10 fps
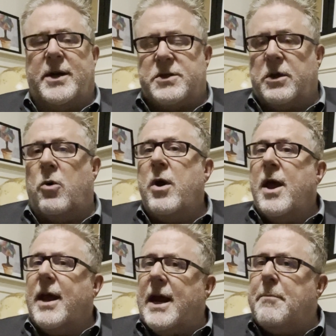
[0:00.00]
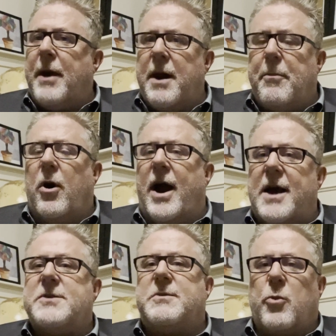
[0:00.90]
So e-paper
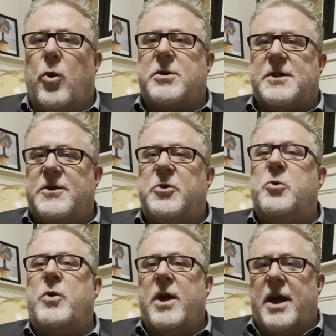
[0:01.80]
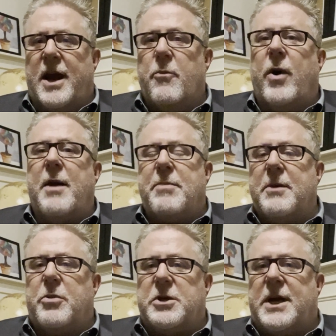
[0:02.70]
has some work to do in ramping
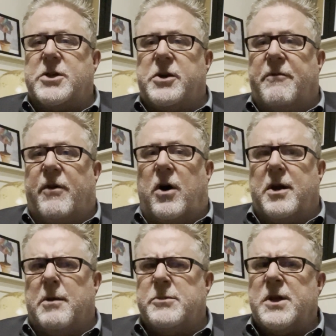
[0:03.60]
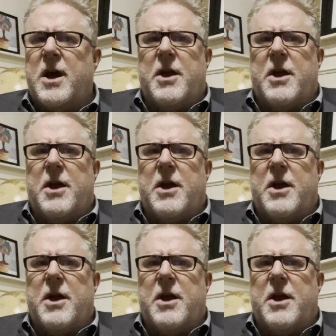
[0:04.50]
production volumes.